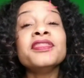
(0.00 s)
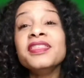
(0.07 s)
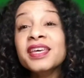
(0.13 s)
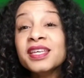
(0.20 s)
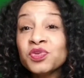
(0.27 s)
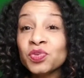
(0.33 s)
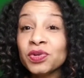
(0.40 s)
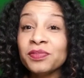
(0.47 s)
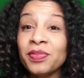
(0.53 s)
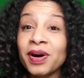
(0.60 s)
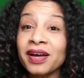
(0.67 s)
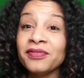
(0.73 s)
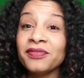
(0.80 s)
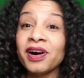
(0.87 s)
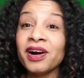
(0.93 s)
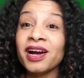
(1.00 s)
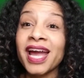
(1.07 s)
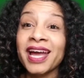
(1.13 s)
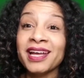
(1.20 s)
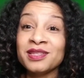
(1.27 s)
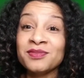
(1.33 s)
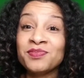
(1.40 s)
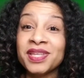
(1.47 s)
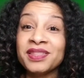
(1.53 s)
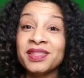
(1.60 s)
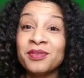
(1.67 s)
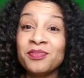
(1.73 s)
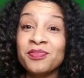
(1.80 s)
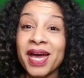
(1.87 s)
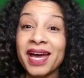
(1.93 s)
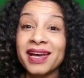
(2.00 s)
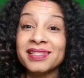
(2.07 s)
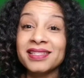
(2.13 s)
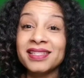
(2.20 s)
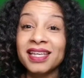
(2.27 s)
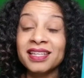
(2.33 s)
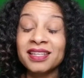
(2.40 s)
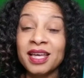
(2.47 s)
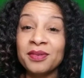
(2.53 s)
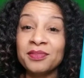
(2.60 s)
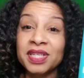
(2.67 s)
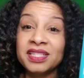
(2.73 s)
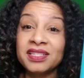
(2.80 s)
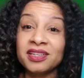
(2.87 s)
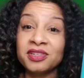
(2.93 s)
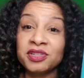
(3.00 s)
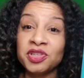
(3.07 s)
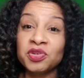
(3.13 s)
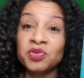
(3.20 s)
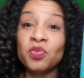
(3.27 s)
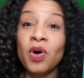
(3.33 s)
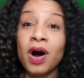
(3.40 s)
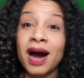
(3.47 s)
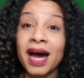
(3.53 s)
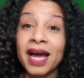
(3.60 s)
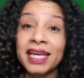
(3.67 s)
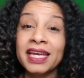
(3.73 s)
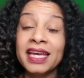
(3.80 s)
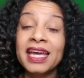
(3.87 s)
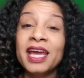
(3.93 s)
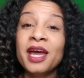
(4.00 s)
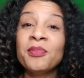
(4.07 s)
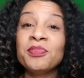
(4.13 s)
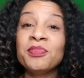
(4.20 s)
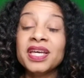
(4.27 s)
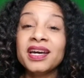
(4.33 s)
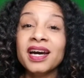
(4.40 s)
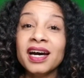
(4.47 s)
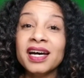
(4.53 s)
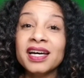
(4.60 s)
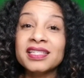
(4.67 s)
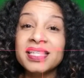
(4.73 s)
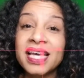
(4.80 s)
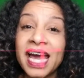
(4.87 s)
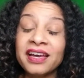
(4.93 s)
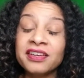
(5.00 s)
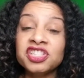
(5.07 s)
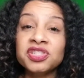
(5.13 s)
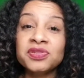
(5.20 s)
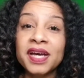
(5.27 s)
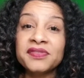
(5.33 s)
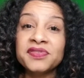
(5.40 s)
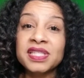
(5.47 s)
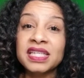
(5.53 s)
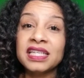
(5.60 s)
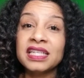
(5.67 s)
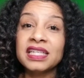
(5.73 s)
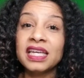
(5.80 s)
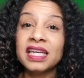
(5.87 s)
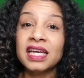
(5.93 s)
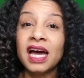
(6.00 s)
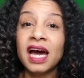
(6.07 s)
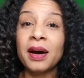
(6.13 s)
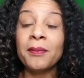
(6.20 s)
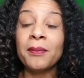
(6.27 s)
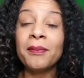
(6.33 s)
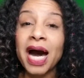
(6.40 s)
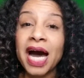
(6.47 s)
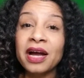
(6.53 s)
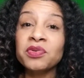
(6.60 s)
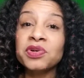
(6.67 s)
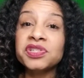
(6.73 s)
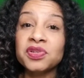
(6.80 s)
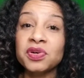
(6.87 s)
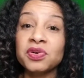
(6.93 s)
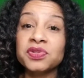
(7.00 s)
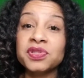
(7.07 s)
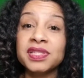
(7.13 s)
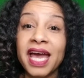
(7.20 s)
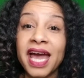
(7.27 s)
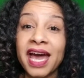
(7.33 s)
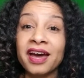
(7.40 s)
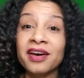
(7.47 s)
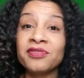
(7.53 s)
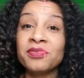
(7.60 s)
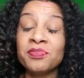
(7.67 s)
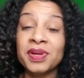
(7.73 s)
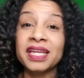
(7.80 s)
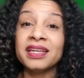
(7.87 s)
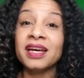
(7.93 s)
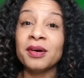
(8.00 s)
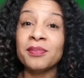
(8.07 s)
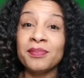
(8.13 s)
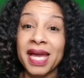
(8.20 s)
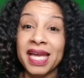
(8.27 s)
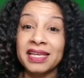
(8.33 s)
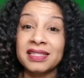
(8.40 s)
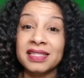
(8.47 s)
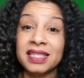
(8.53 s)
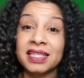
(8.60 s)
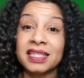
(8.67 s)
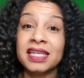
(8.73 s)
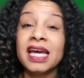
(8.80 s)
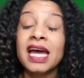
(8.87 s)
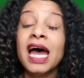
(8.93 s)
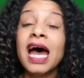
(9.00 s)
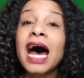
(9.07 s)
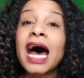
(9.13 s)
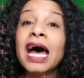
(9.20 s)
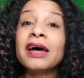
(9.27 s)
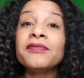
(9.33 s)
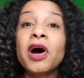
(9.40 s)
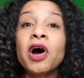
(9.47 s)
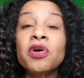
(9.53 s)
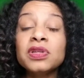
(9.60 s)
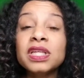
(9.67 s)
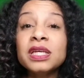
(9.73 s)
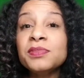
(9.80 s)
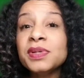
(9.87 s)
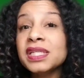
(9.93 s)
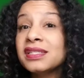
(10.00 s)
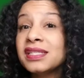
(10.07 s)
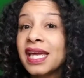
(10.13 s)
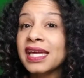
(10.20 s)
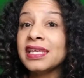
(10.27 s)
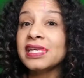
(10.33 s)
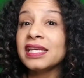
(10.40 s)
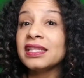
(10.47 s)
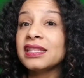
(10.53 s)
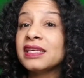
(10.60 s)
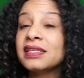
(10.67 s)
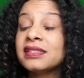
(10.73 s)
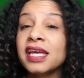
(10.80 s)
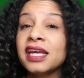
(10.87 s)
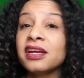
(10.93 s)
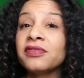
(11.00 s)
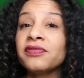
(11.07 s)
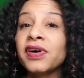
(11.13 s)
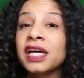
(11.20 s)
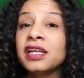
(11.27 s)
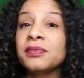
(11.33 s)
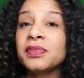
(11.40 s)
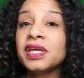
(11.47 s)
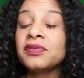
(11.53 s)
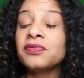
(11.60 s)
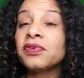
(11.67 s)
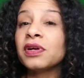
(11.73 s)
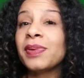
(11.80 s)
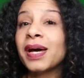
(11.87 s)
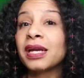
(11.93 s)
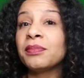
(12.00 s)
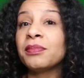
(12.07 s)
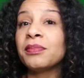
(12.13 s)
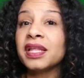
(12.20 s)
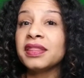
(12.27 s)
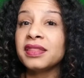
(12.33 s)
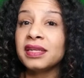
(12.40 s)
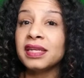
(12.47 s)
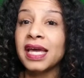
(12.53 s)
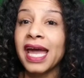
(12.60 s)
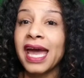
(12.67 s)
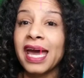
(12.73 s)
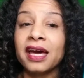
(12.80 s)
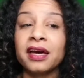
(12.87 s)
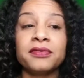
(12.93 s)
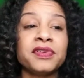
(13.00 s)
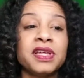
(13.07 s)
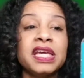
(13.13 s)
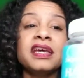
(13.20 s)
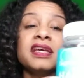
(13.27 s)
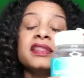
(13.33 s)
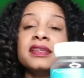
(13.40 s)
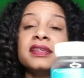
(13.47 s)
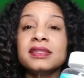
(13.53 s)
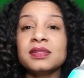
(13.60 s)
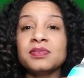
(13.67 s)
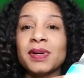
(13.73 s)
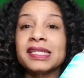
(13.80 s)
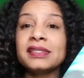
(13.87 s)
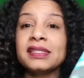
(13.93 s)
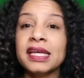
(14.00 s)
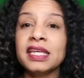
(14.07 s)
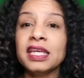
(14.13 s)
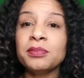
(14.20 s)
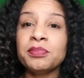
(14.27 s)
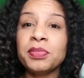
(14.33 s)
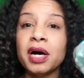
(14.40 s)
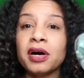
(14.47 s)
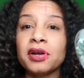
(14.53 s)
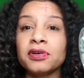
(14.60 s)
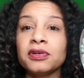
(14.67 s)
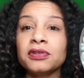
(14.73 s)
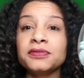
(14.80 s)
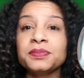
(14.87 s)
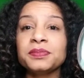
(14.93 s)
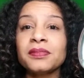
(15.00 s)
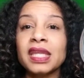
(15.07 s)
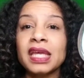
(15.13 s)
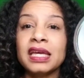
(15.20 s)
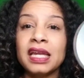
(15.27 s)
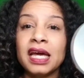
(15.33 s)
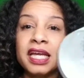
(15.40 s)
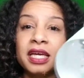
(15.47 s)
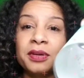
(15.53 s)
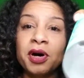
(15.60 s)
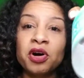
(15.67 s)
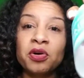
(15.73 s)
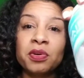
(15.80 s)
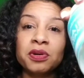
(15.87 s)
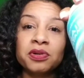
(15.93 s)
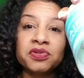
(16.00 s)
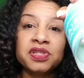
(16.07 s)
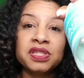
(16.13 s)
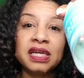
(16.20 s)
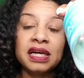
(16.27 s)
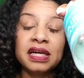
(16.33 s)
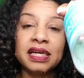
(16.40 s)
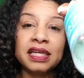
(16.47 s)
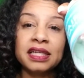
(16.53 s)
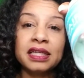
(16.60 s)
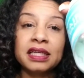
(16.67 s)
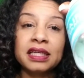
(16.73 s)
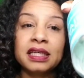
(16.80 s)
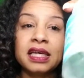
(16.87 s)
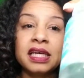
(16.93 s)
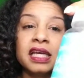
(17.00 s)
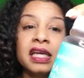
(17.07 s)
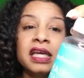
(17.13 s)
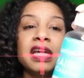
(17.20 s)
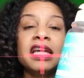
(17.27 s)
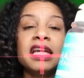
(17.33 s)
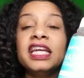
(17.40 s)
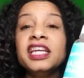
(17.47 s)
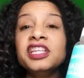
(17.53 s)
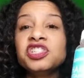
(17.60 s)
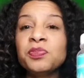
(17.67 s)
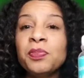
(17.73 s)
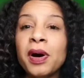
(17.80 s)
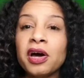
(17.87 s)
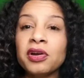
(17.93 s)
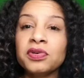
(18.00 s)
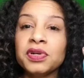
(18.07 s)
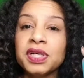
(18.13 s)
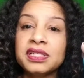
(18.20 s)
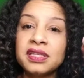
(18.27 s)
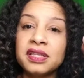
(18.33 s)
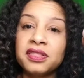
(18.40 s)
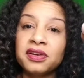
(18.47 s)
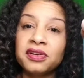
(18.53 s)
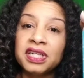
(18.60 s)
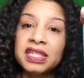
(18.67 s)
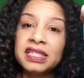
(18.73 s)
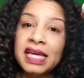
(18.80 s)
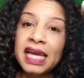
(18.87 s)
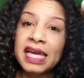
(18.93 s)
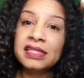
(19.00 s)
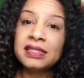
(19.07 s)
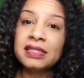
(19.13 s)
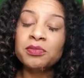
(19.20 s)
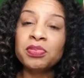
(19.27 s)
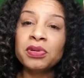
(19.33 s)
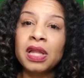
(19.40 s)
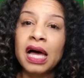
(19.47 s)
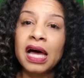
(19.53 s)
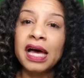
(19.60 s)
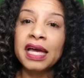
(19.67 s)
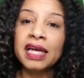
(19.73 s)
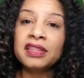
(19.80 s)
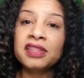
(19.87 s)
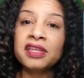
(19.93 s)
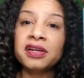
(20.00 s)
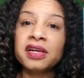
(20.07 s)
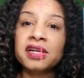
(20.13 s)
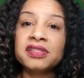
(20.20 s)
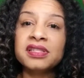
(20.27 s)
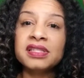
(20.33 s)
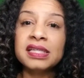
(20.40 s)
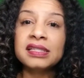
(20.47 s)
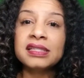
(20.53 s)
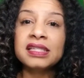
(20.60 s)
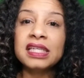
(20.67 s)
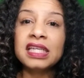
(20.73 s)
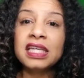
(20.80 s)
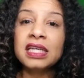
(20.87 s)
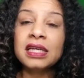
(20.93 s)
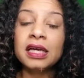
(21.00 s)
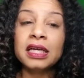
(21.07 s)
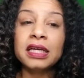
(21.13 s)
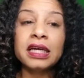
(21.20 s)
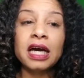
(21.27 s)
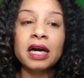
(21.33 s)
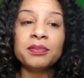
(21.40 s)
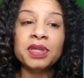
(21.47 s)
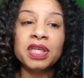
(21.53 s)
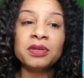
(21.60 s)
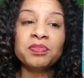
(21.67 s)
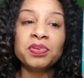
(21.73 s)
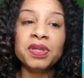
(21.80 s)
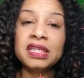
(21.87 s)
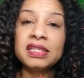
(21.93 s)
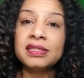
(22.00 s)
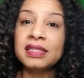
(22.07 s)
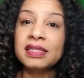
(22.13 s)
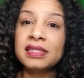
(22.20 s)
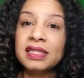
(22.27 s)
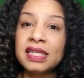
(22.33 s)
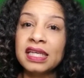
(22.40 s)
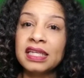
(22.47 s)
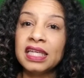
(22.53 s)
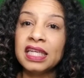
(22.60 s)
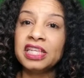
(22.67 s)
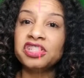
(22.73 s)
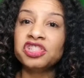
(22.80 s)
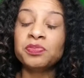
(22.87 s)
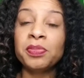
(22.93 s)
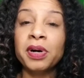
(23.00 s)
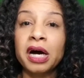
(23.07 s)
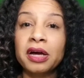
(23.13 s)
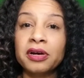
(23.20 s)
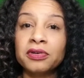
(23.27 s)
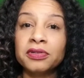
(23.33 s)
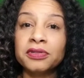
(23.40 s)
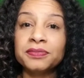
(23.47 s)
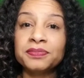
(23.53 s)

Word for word: This one by far has been the best, and let me tell you why. Because as you have seen, my results have been amazing. I've only been taking this hair vitamin for about a month and a half. This is my 2nd bottle, and I am almost done. Each bottle is a 30-day supply. There are 60 gummy pieces in each bottle.